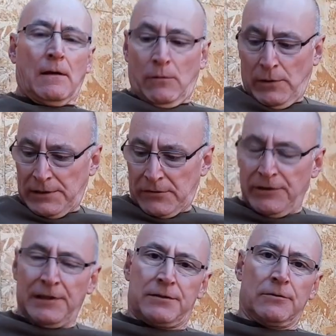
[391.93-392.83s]
Well, I
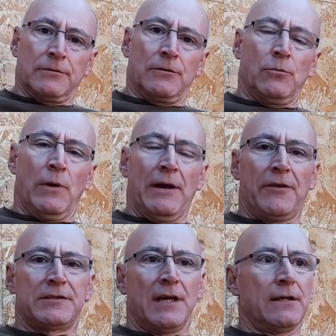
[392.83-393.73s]
really don't know where the
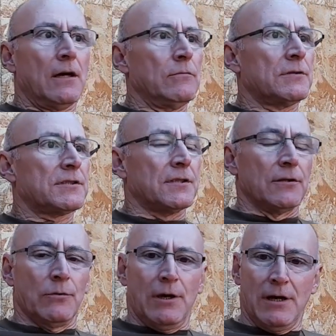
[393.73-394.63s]
day goes
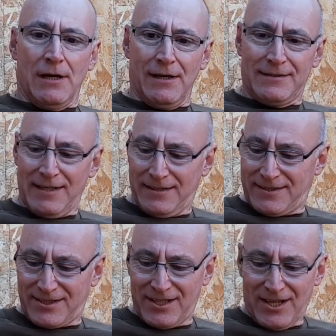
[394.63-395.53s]
to.
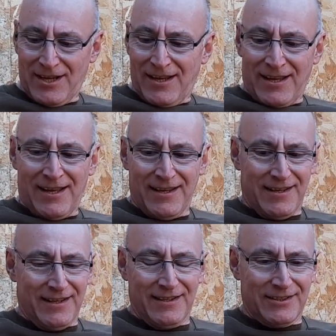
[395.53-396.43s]
It
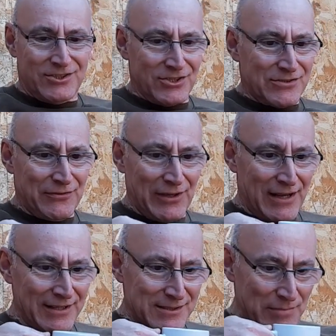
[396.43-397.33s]
just
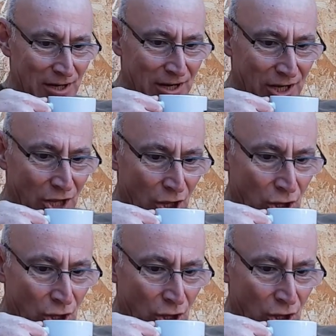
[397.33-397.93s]
flies by.